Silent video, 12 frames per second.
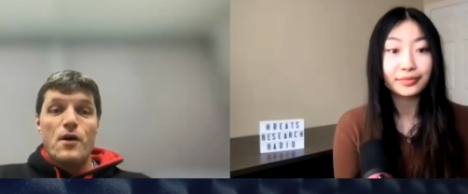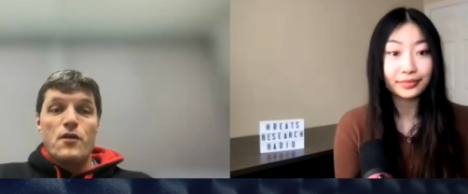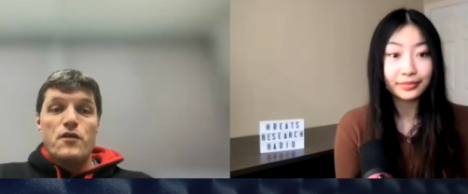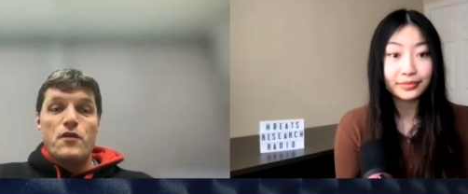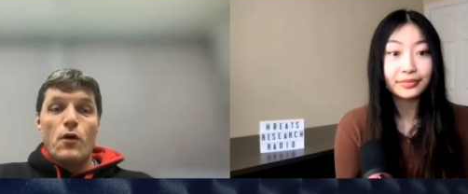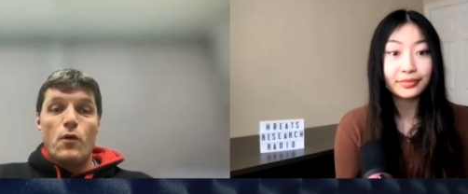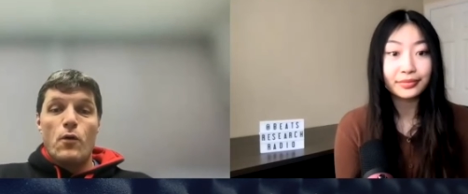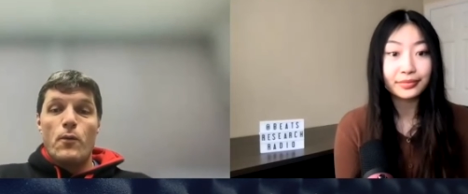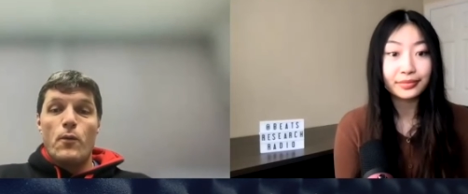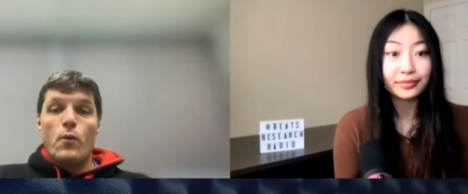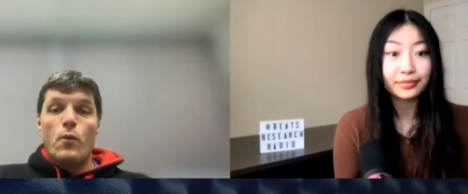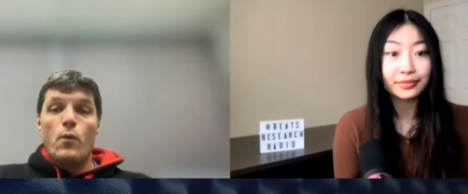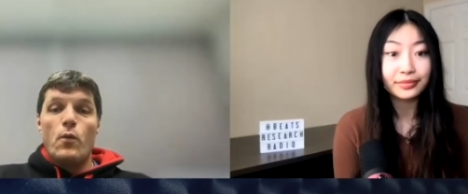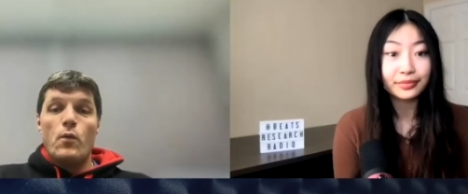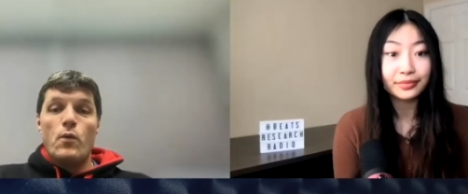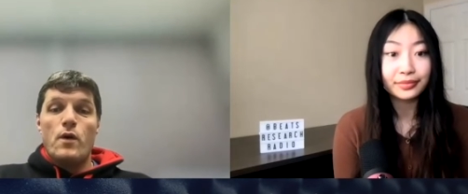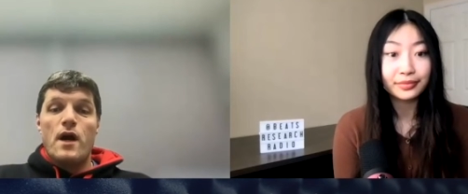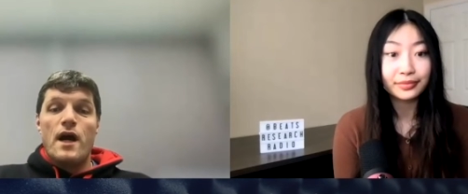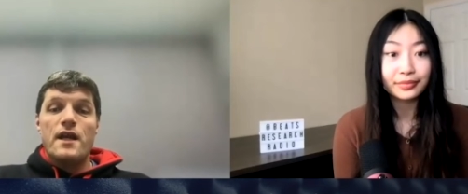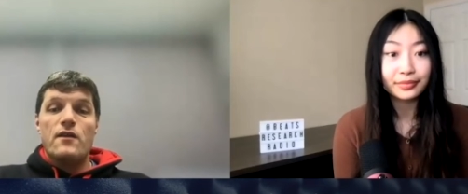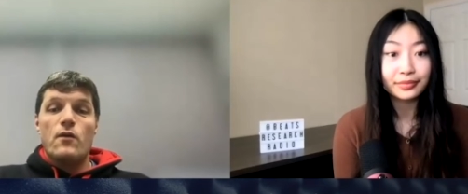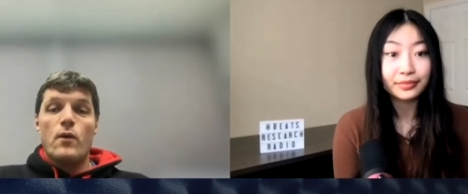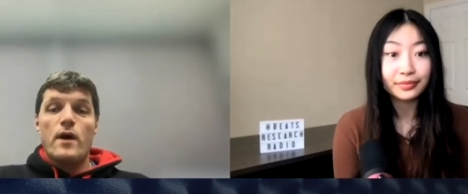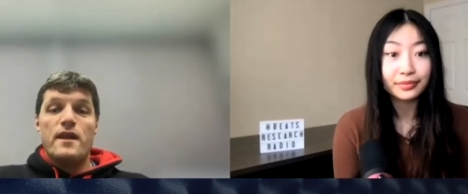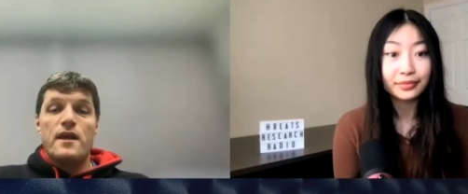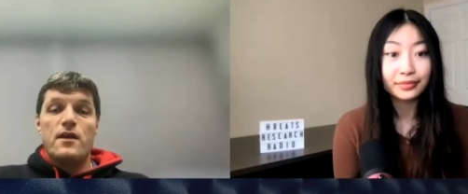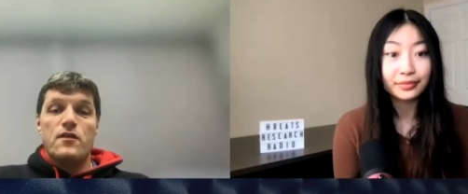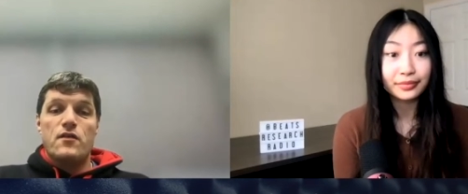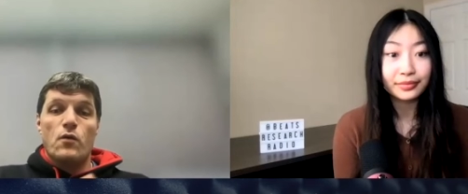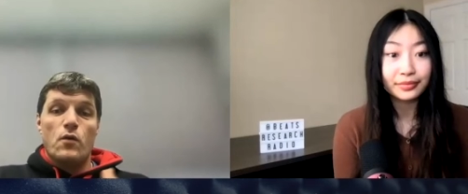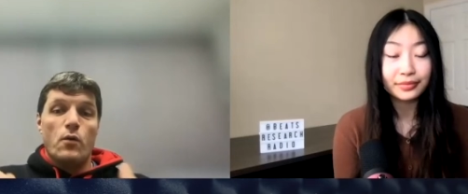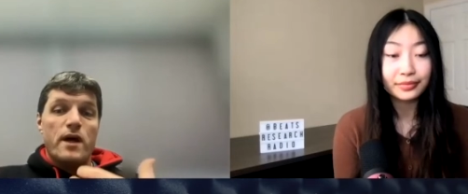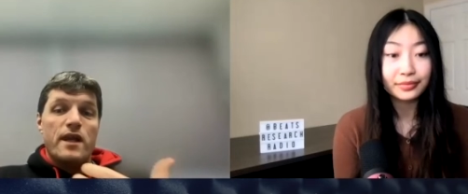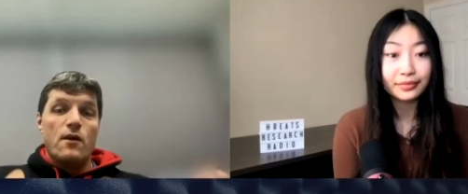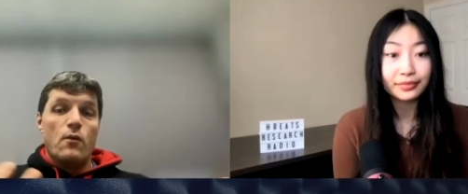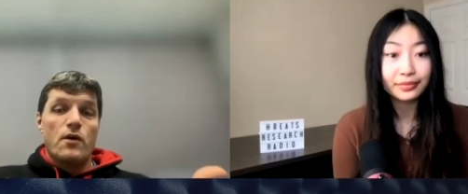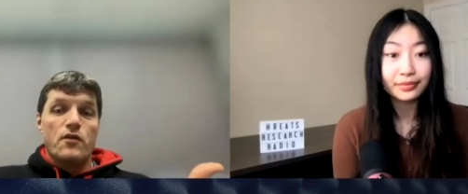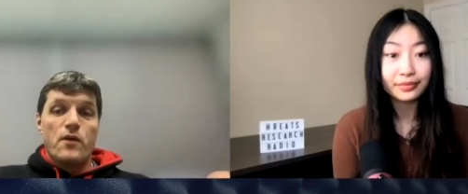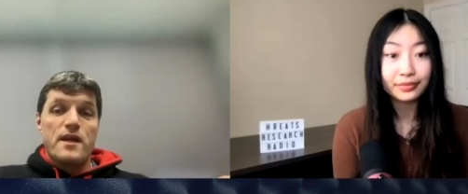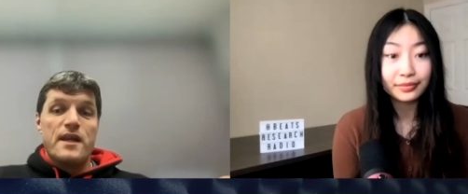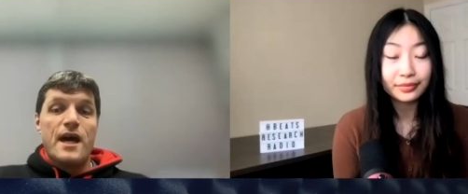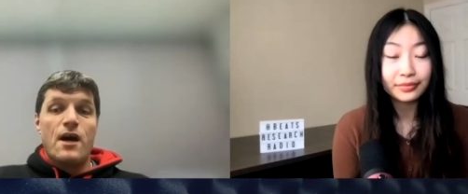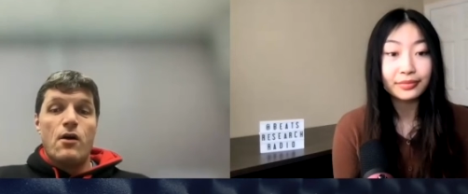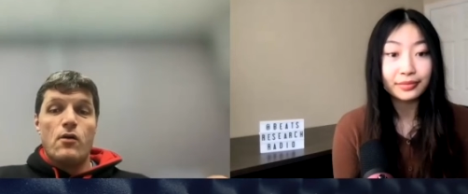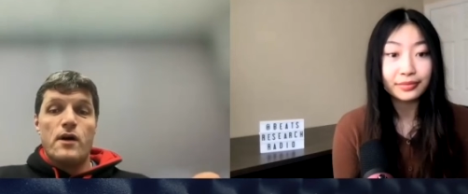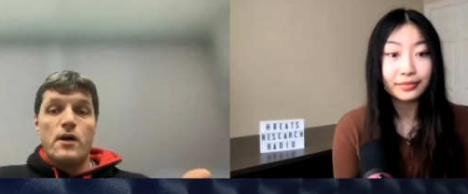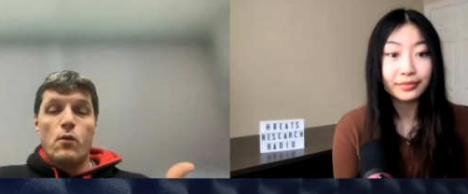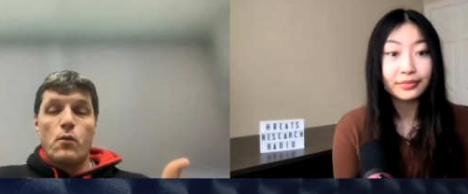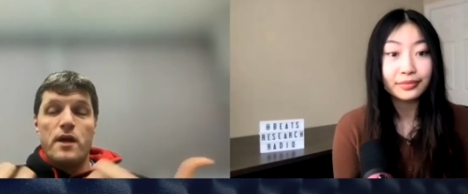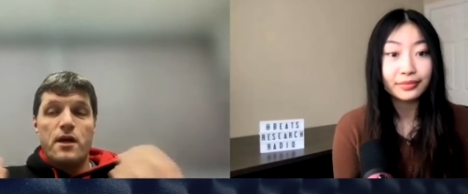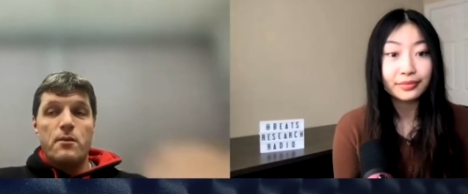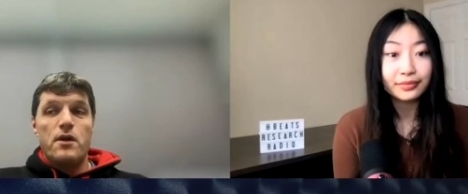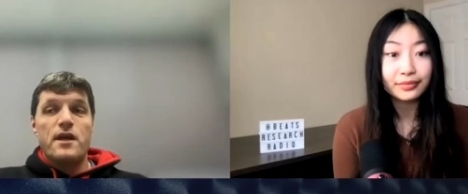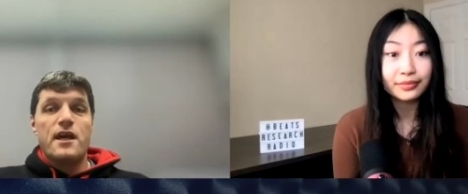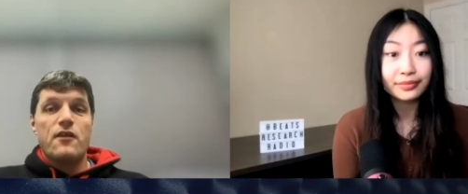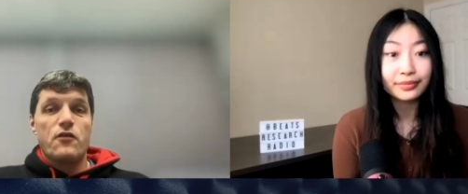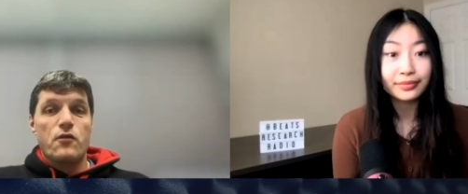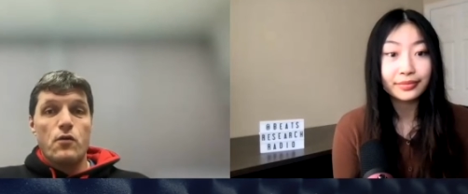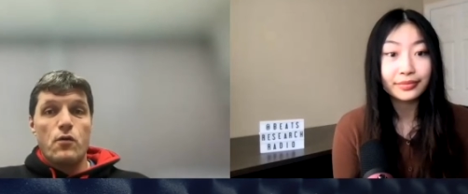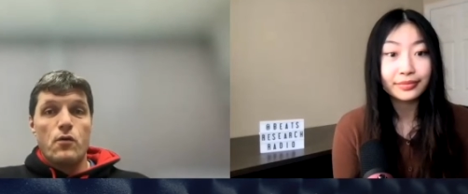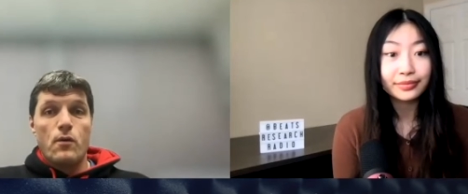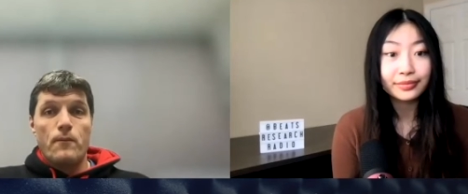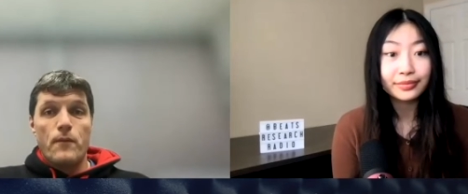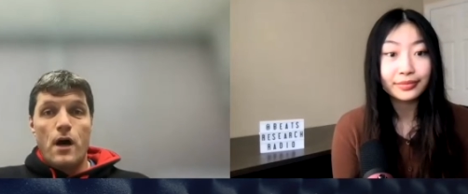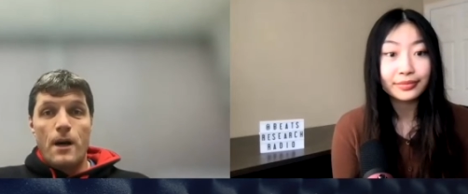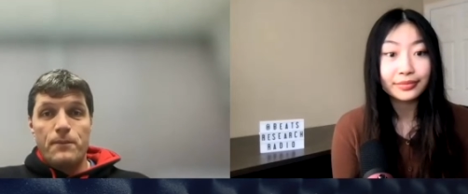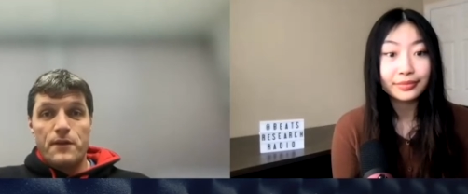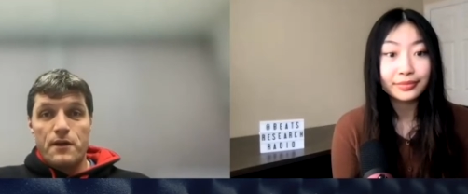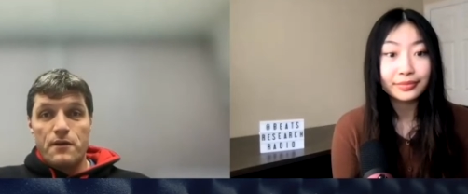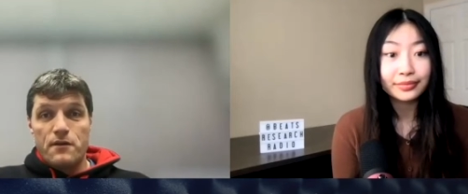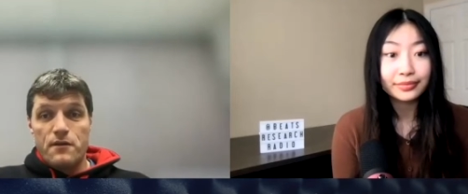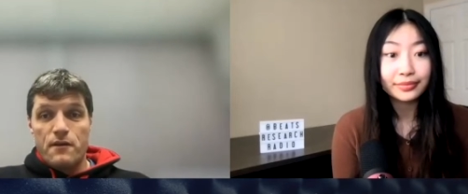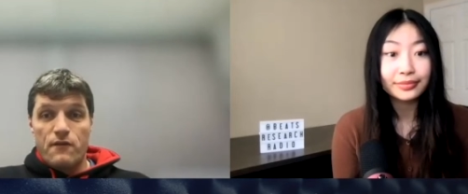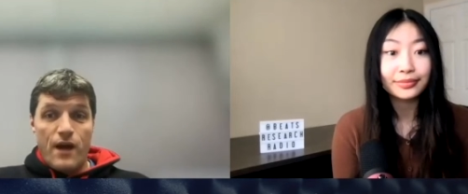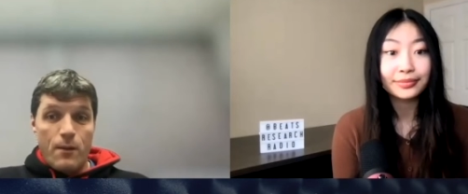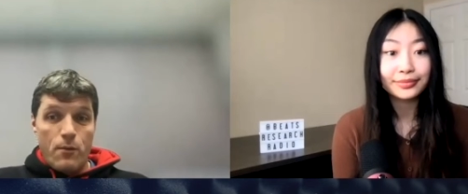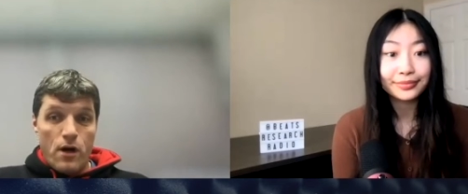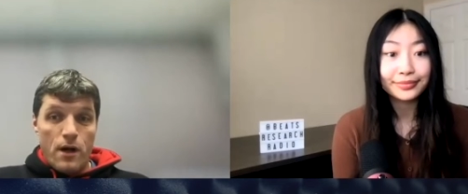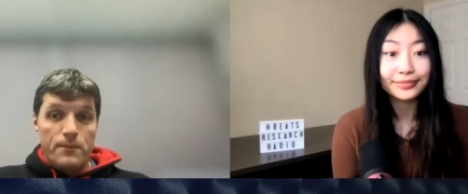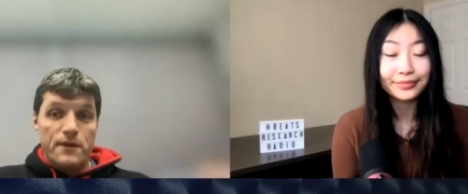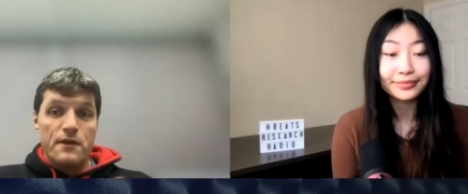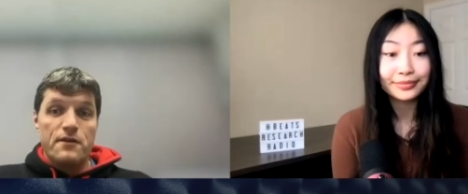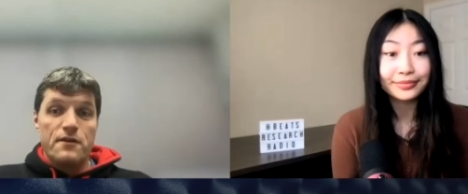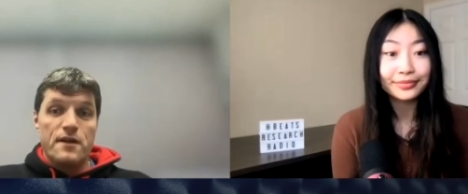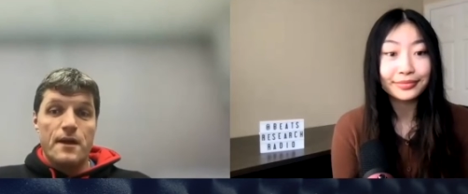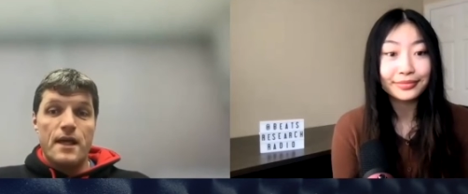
Speaker 1: So kind of the way that so the way that it works right now eh, when we communicate through optics fiber optics